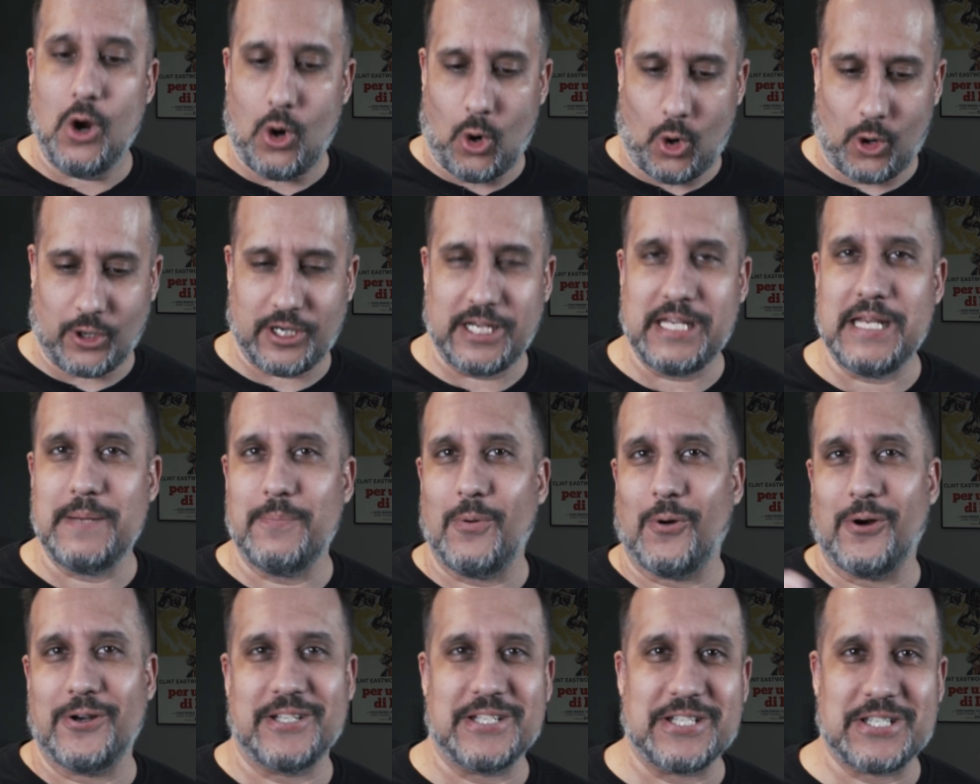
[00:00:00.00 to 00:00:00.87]
or
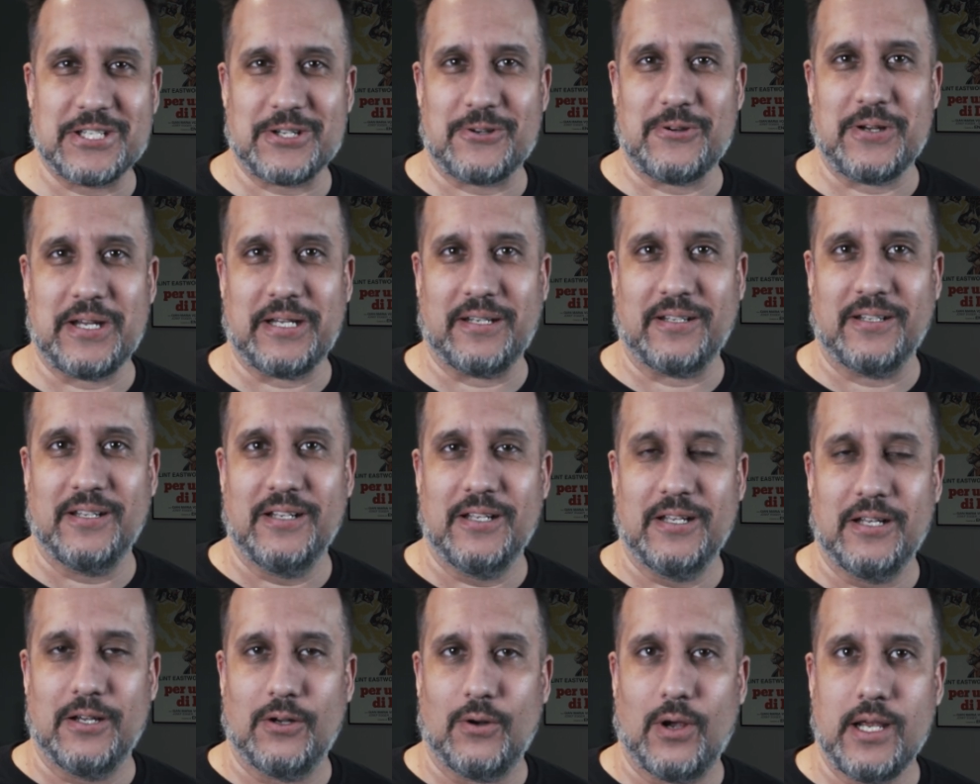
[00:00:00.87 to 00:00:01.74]
keyboard to screen,
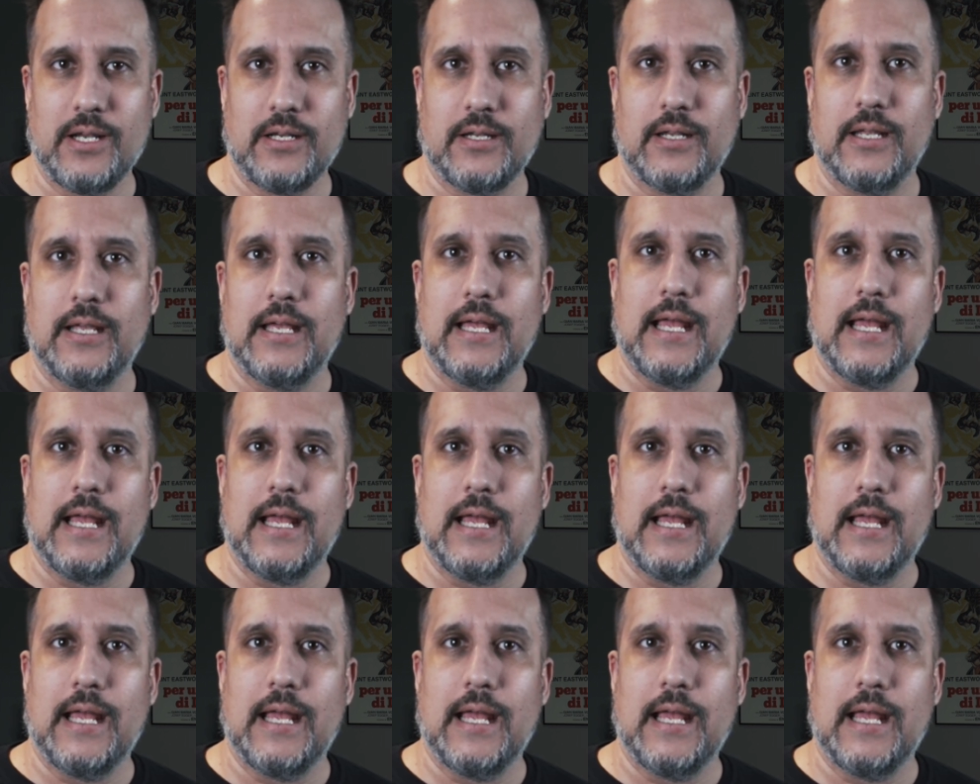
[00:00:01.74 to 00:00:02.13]
right?